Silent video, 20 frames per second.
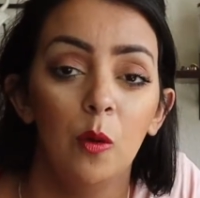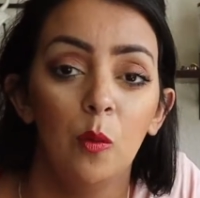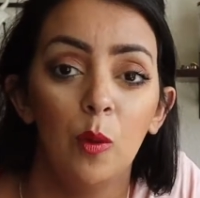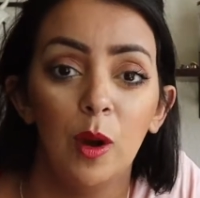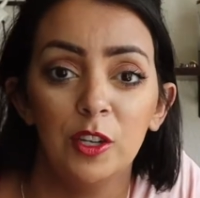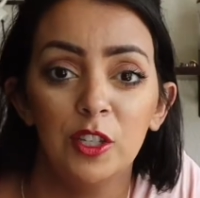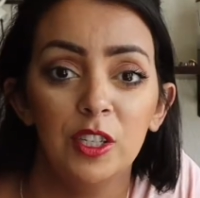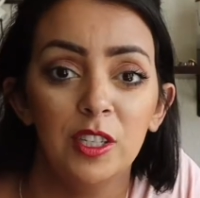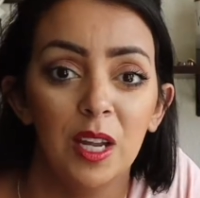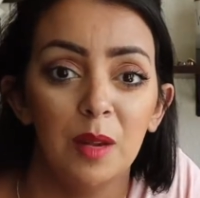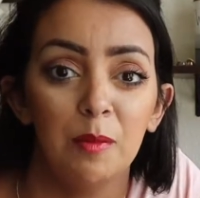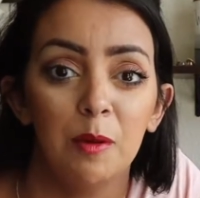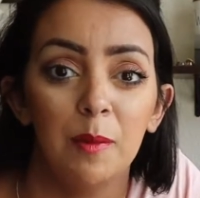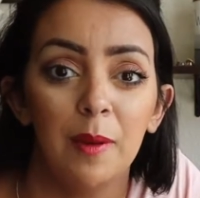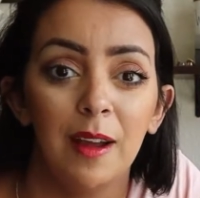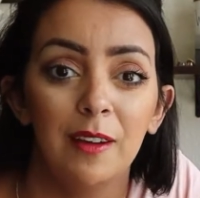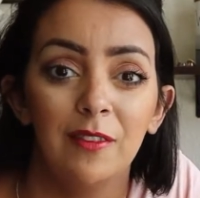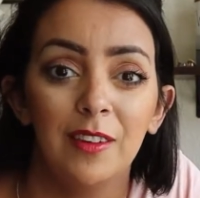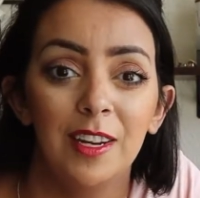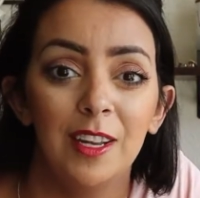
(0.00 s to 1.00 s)
watching diaper
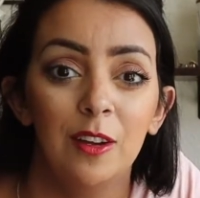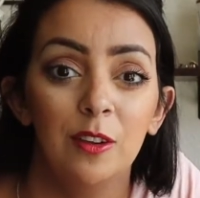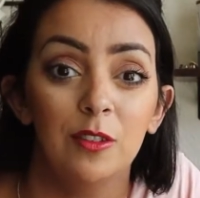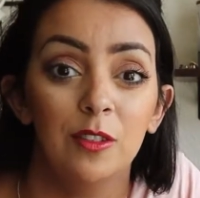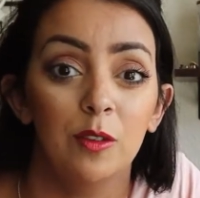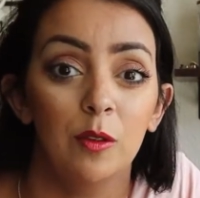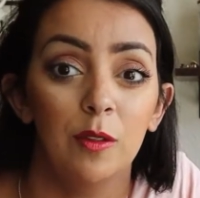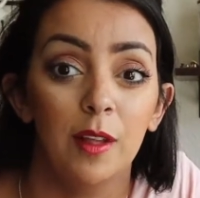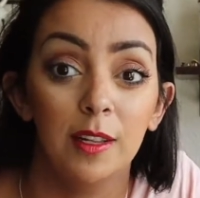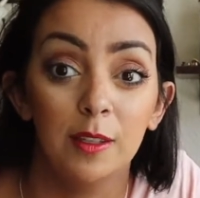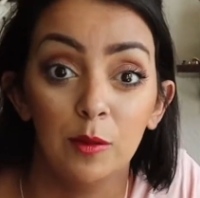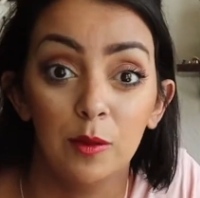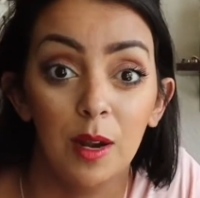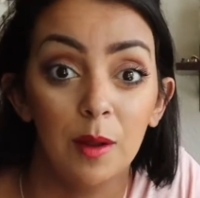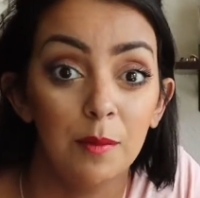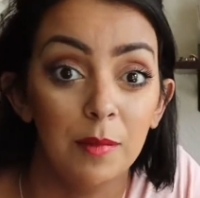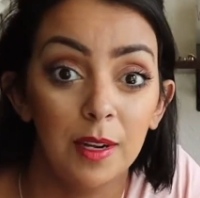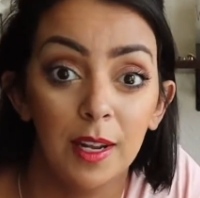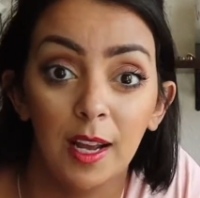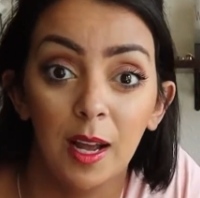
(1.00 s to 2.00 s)
bag videos, so that's what
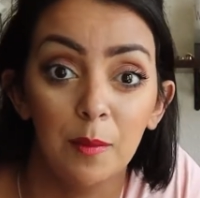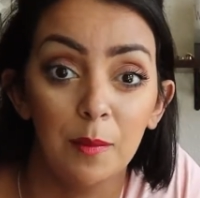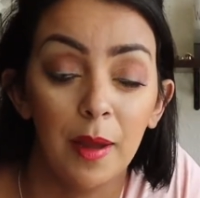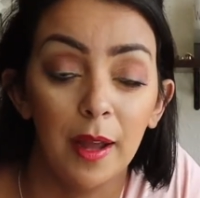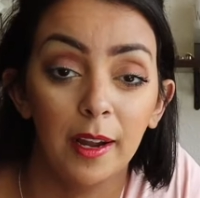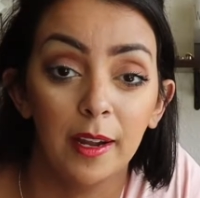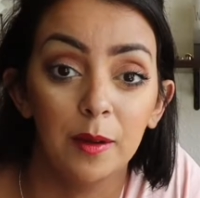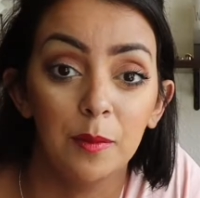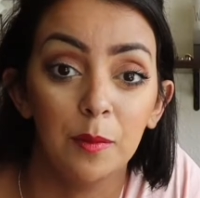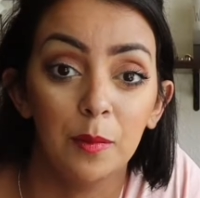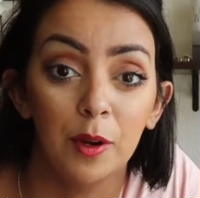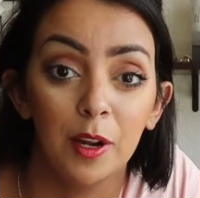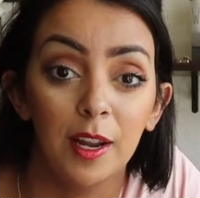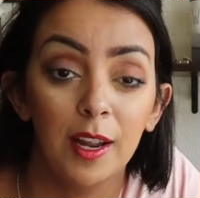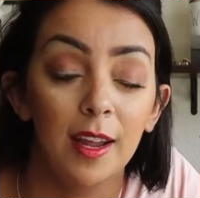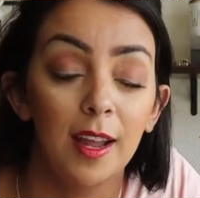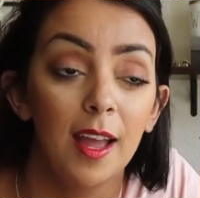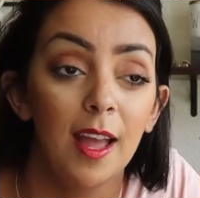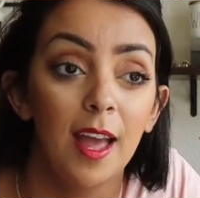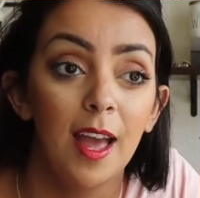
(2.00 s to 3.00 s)
I'm gonna come back and
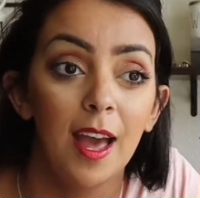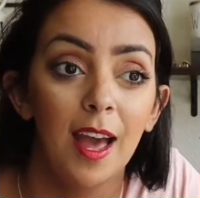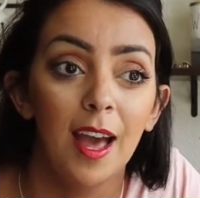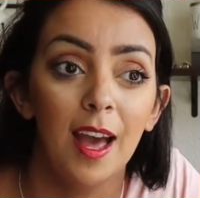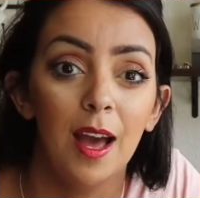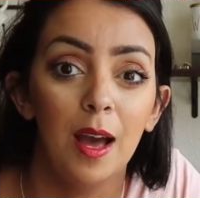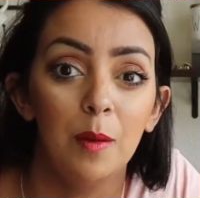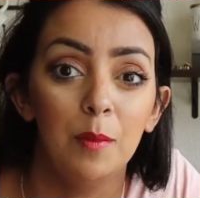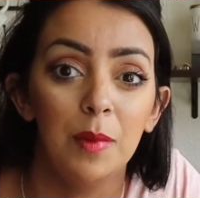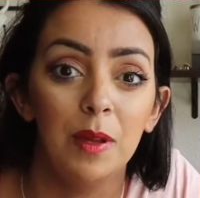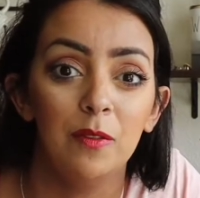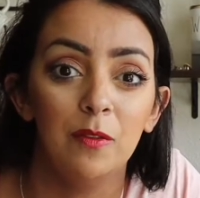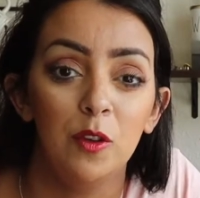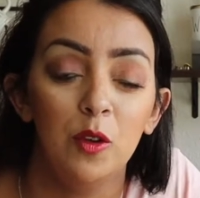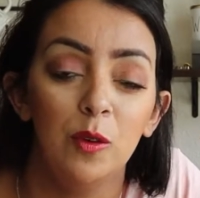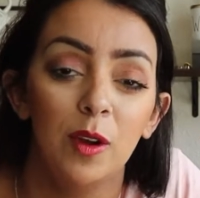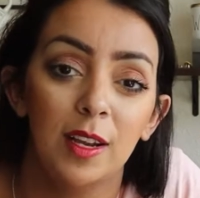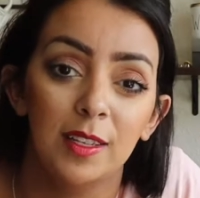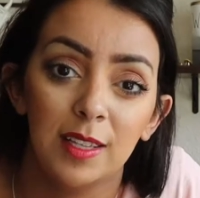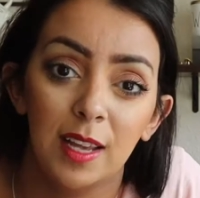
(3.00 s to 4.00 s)
bring. Um, if
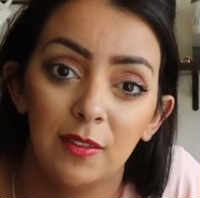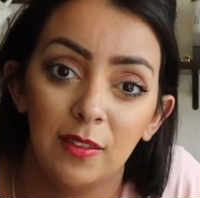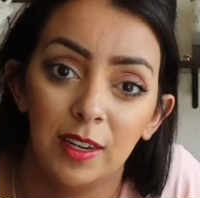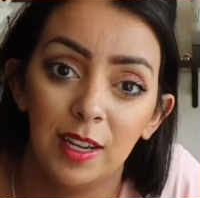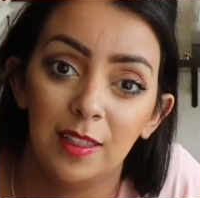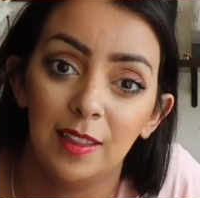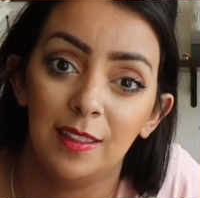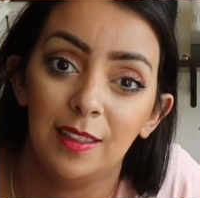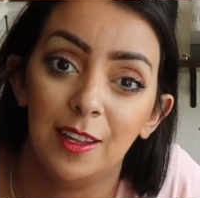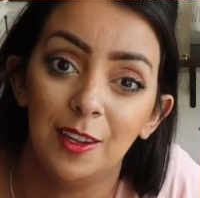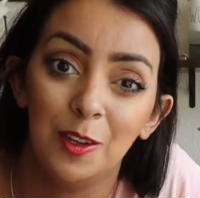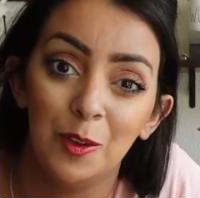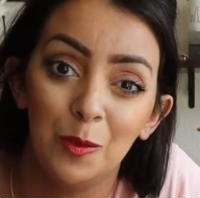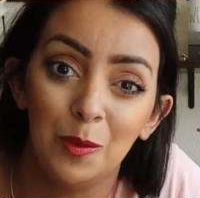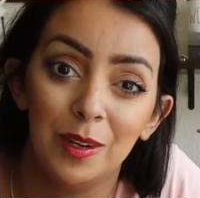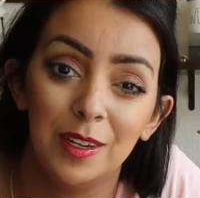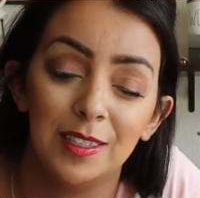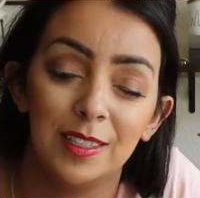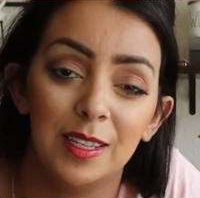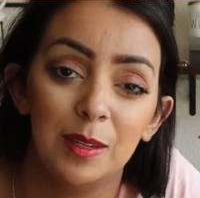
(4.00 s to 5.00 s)
you guys have anything that you
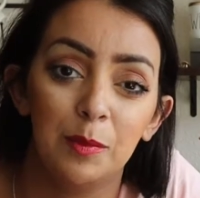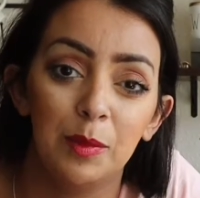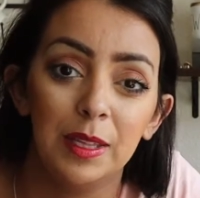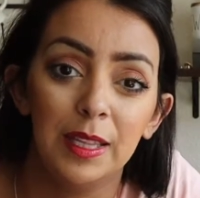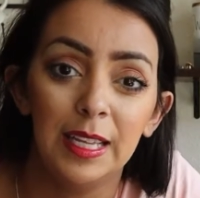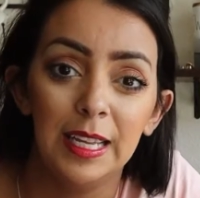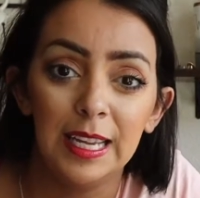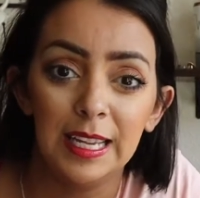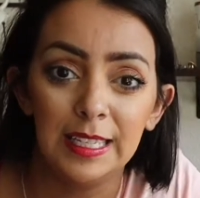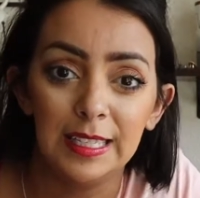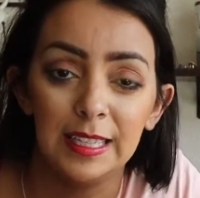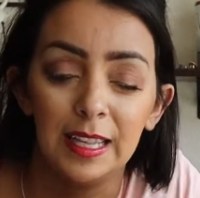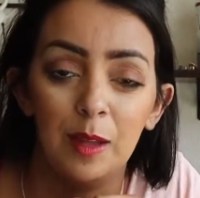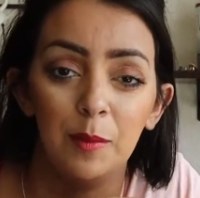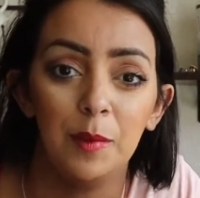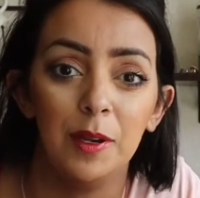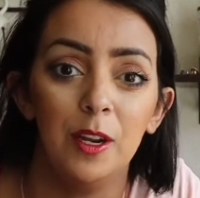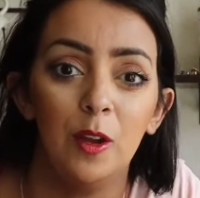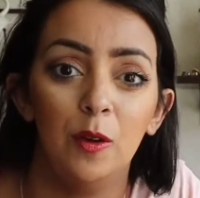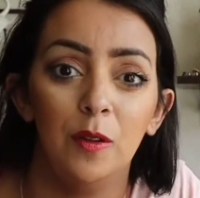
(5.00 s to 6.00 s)
wanna see, please
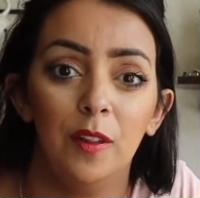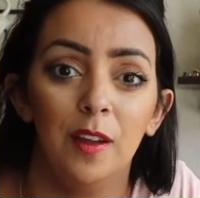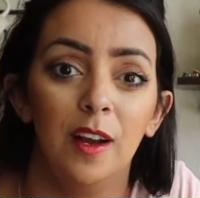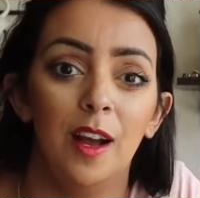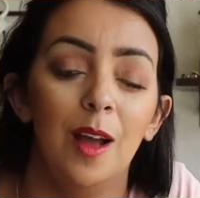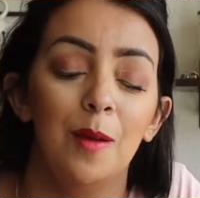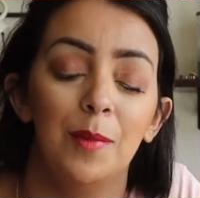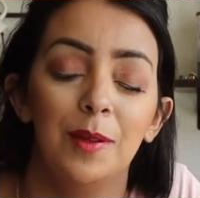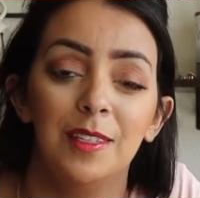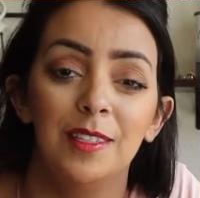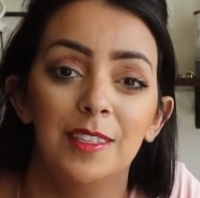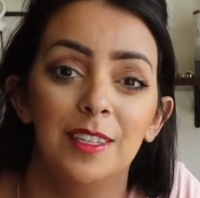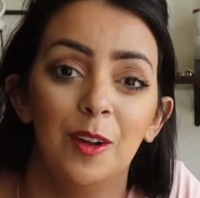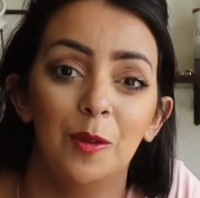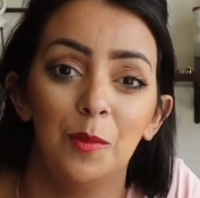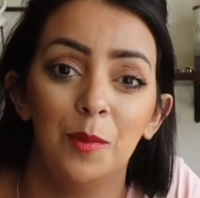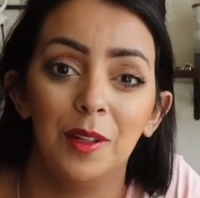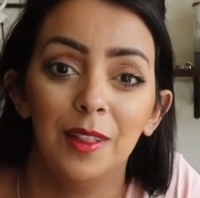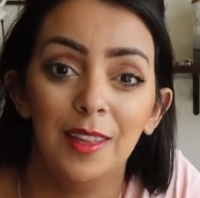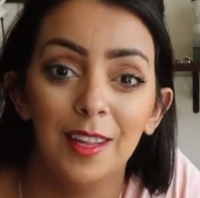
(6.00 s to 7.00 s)
let me know in the comments
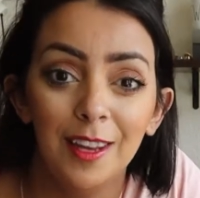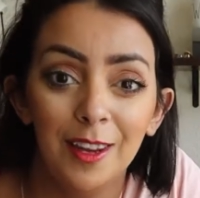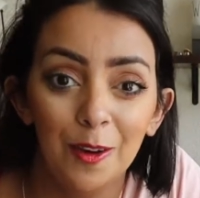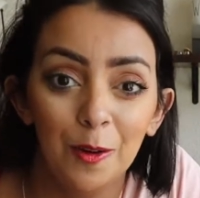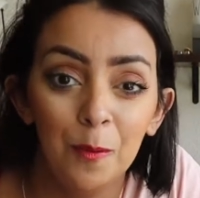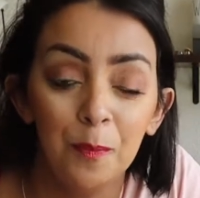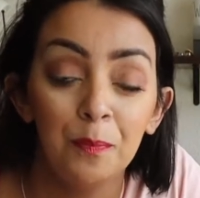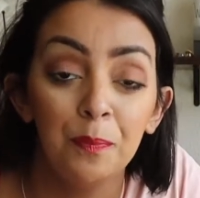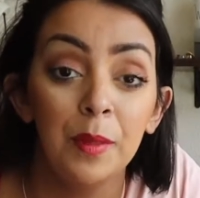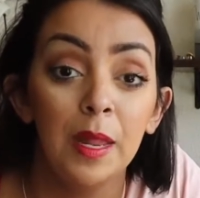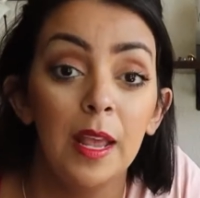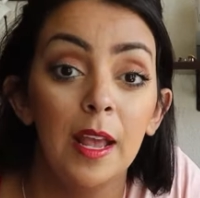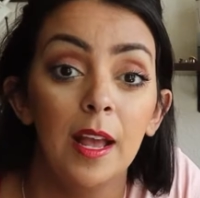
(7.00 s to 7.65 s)
down below.